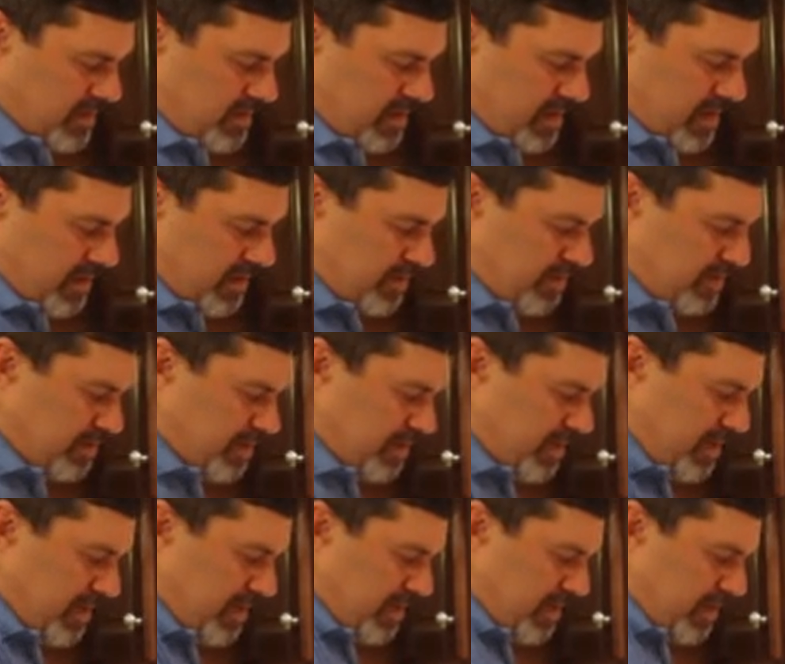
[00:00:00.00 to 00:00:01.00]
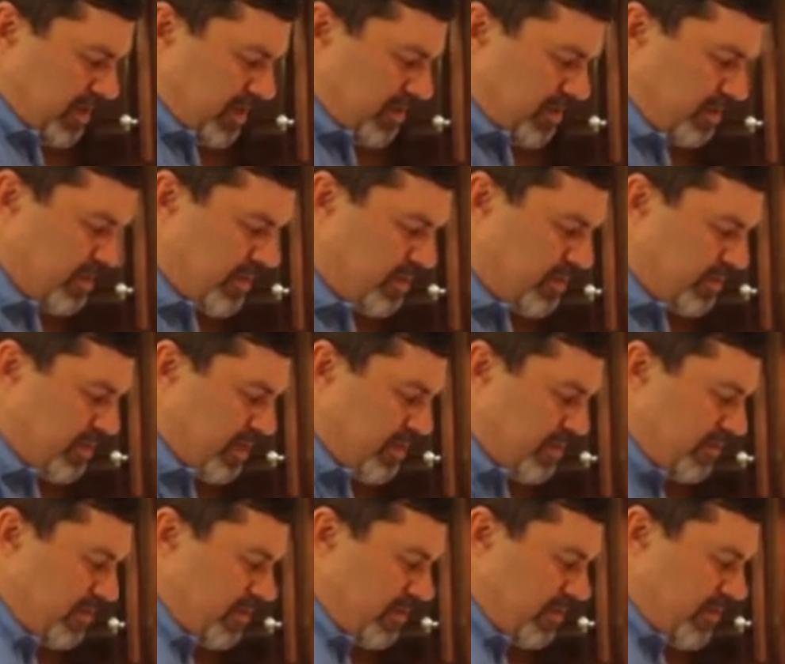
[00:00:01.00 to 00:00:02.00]
and the liquid
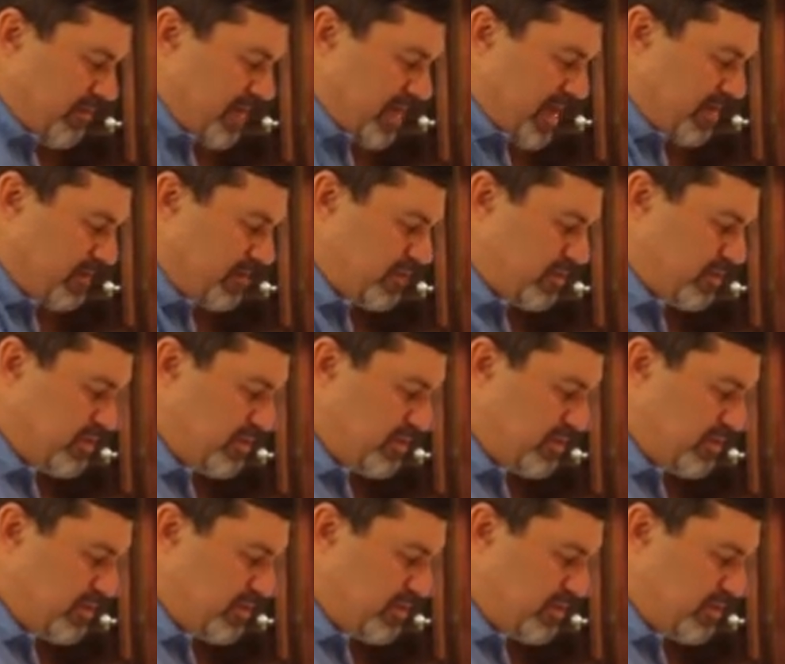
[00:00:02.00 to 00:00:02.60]
doesn't come back through,